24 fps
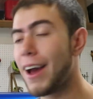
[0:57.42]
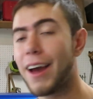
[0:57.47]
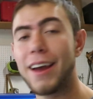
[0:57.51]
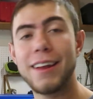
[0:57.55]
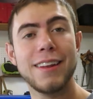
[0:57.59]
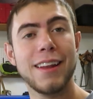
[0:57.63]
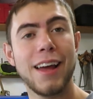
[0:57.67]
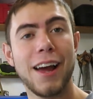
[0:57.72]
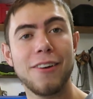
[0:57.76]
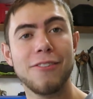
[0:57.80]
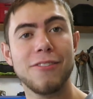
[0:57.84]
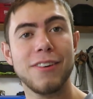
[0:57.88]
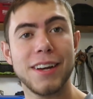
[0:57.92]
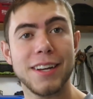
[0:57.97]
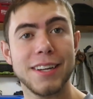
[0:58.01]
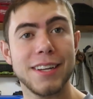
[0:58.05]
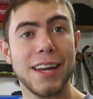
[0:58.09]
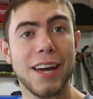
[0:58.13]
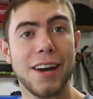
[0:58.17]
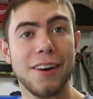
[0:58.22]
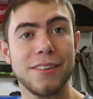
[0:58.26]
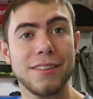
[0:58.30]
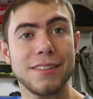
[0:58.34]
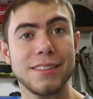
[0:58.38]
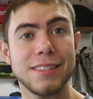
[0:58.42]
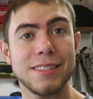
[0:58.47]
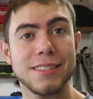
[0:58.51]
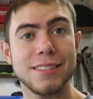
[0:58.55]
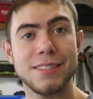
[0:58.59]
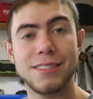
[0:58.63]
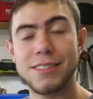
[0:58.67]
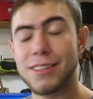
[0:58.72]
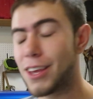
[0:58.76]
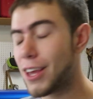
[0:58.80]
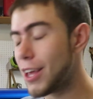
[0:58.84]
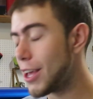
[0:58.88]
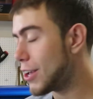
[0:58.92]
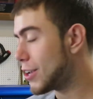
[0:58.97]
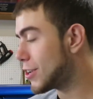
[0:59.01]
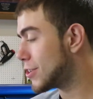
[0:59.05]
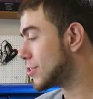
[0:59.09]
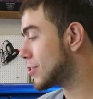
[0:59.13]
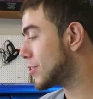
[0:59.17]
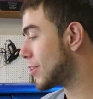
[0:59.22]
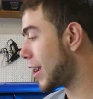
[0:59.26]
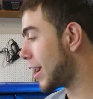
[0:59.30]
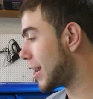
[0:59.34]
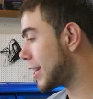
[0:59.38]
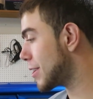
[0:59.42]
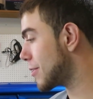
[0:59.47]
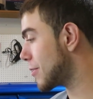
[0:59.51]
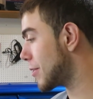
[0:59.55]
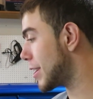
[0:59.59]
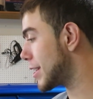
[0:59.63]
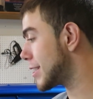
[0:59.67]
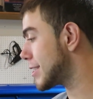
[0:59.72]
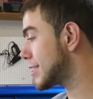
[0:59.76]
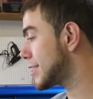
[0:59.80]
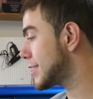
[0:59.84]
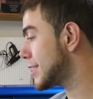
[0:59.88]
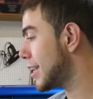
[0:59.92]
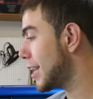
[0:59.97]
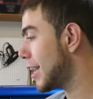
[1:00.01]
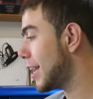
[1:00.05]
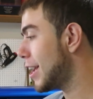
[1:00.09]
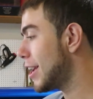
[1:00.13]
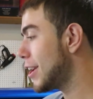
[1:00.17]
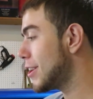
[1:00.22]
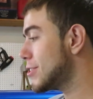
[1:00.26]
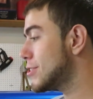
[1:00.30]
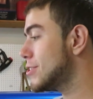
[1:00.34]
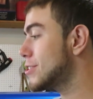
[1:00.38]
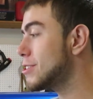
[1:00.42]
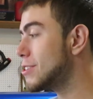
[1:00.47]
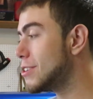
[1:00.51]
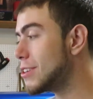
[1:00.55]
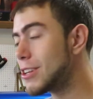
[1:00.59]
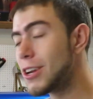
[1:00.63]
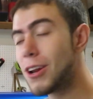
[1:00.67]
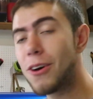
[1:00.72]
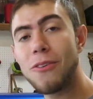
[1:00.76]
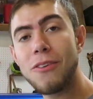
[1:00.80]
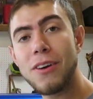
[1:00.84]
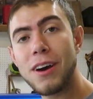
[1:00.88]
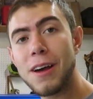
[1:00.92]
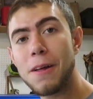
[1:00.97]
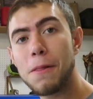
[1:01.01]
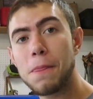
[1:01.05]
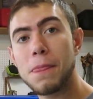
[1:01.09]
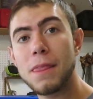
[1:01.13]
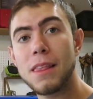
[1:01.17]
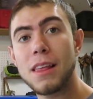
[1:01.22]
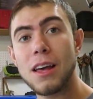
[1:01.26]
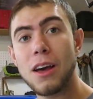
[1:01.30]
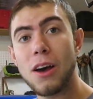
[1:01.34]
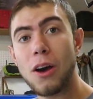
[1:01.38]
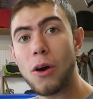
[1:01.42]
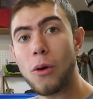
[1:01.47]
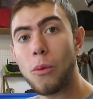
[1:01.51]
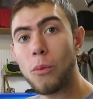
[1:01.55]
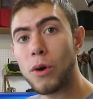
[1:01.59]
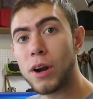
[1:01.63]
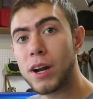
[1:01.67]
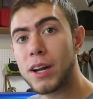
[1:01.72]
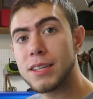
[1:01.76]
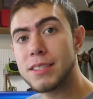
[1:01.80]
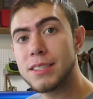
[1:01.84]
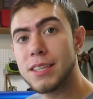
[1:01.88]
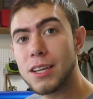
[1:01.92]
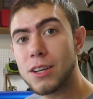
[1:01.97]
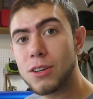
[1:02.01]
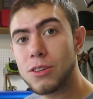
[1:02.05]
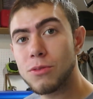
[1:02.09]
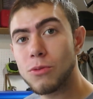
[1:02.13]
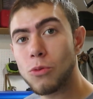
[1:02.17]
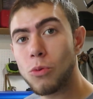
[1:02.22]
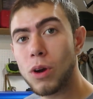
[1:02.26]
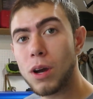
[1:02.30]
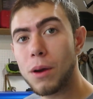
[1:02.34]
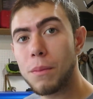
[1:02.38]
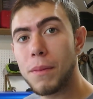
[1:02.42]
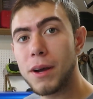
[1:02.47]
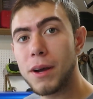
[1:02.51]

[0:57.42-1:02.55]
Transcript: not right now, at least. So anyways, so you know what? We're going to take some quick